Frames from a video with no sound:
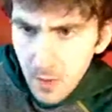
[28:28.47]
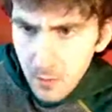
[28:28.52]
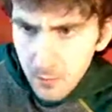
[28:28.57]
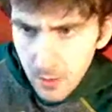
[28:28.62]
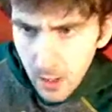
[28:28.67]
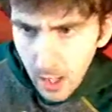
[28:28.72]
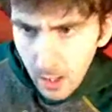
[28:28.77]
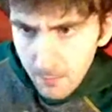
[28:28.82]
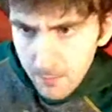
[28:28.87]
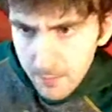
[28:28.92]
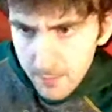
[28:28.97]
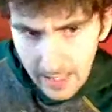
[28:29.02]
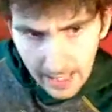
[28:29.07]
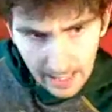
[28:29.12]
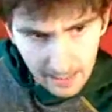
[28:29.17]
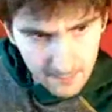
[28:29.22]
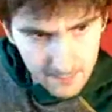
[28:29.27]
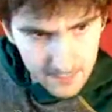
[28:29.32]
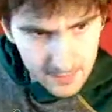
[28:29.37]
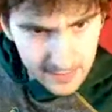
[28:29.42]
Yeah,
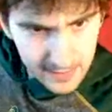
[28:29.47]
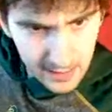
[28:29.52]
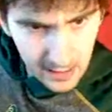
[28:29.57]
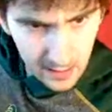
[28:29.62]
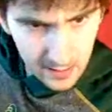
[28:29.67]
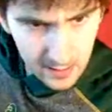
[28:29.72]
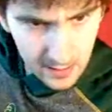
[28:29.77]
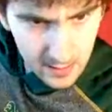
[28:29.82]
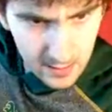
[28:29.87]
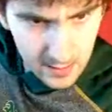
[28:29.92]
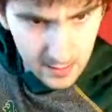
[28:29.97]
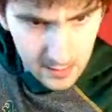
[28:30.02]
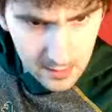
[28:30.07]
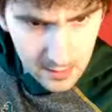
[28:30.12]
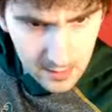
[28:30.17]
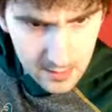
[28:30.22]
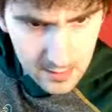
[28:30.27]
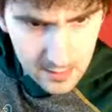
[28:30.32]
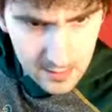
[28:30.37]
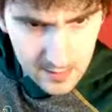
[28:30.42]
that the colour
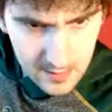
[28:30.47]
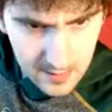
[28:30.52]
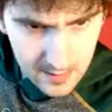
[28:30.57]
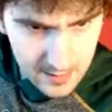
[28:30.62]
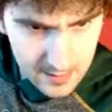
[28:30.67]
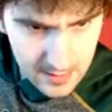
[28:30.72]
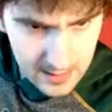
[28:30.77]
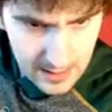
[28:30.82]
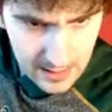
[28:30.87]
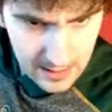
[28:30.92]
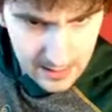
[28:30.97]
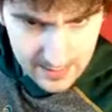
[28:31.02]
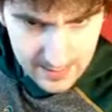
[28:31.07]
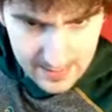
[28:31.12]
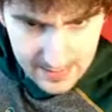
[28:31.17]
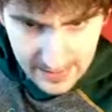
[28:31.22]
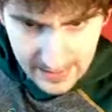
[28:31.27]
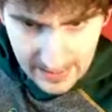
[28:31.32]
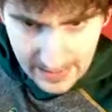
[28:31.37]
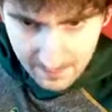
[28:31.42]

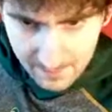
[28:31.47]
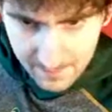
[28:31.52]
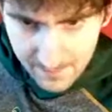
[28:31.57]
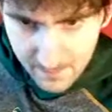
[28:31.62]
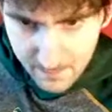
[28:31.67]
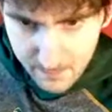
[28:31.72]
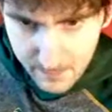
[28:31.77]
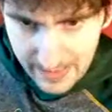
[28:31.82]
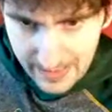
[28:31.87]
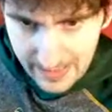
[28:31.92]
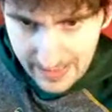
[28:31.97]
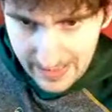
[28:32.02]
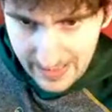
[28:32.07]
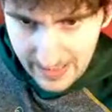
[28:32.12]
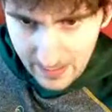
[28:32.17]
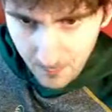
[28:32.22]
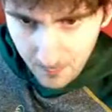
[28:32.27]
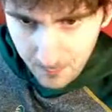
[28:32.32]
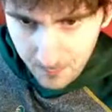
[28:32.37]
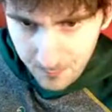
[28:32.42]
scheme for
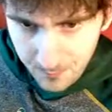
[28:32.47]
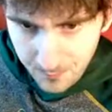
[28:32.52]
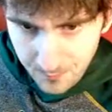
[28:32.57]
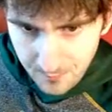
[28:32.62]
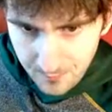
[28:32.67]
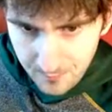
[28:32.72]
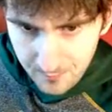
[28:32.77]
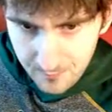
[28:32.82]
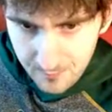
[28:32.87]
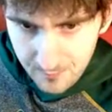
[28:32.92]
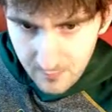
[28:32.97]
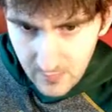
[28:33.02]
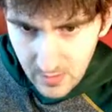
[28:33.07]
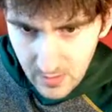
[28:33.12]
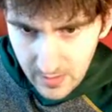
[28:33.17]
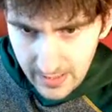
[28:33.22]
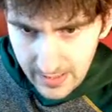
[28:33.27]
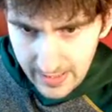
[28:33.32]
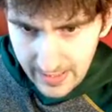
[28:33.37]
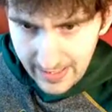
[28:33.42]
me
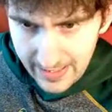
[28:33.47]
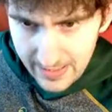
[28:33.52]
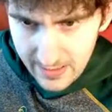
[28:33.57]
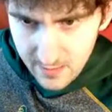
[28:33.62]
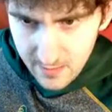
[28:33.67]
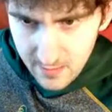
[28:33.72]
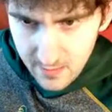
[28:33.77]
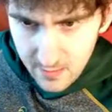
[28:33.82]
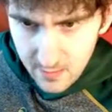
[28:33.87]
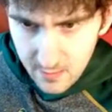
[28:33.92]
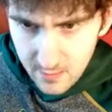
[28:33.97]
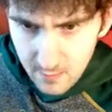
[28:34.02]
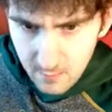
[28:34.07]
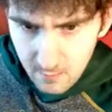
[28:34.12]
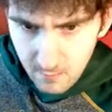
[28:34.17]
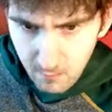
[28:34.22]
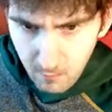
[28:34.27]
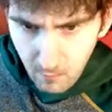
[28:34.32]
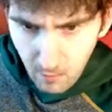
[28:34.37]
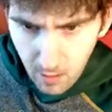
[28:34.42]
is
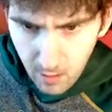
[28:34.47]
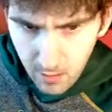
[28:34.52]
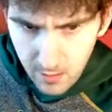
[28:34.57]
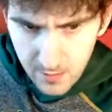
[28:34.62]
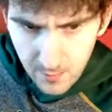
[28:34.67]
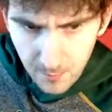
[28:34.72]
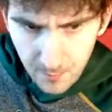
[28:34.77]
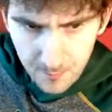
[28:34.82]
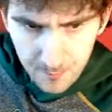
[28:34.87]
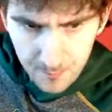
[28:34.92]
what